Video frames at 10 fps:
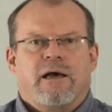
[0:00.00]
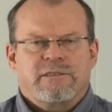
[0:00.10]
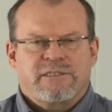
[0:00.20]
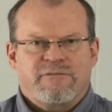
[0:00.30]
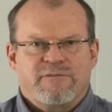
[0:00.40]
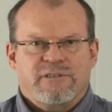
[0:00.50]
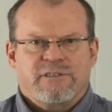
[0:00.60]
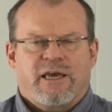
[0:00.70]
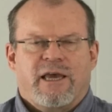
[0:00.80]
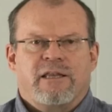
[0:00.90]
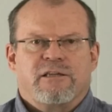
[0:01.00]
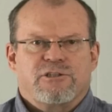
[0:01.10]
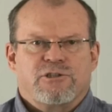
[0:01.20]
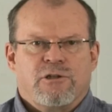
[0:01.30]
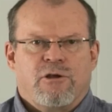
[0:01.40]
stiffness and
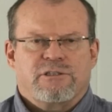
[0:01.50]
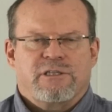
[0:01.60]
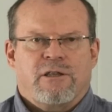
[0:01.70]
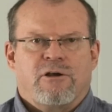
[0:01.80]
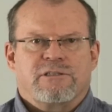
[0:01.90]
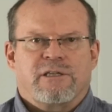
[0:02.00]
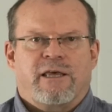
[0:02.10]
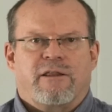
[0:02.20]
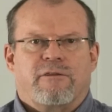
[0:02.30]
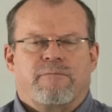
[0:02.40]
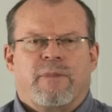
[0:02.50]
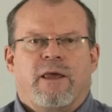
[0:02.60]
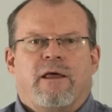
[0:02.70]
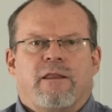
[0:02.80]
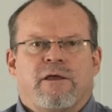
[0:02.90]
it's lost length,
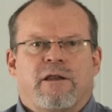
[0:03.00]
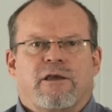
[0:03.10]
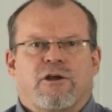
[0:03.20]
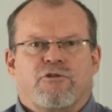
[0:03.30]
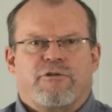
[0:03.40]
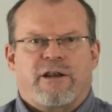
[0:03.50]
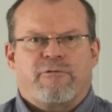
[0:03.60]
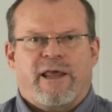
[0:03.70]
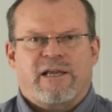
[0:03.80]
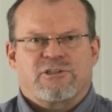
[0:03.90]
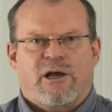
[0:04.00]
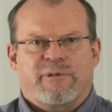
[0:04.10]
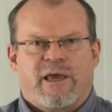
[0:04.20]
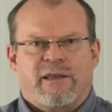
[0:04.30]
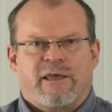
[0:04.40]
then a contract-relax type
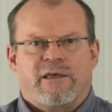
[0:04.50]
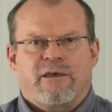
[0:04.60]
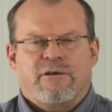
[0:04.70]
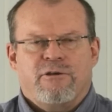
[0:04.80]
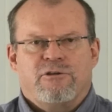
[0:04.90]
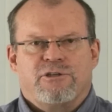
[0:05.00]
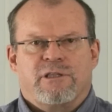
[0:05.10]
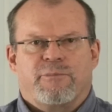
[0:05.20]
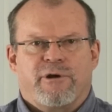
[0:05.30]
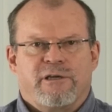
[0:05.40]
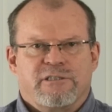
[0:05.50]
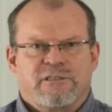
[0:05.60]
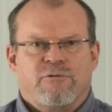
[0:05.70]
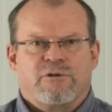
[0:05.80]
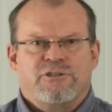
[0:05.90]
technique using the process
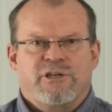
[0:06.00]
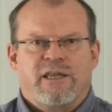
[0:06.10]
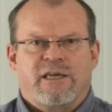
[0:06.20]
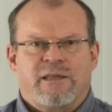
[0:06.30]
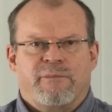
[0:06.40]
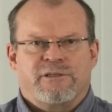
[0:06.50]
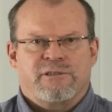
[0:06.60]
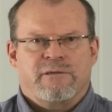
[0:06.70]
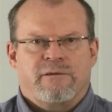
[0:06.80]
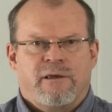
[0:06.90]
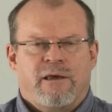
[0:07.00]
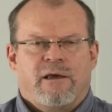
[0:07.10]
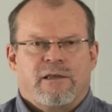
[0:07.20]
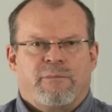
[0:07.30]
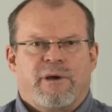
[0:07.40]
of autogenic inhibition
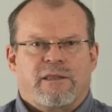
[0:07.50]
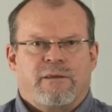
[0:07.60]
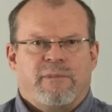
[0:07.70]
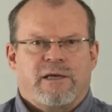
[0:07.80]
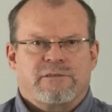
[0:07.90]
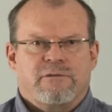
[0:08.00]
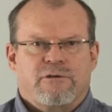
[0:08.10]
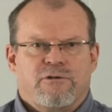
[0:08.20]
to make the muscle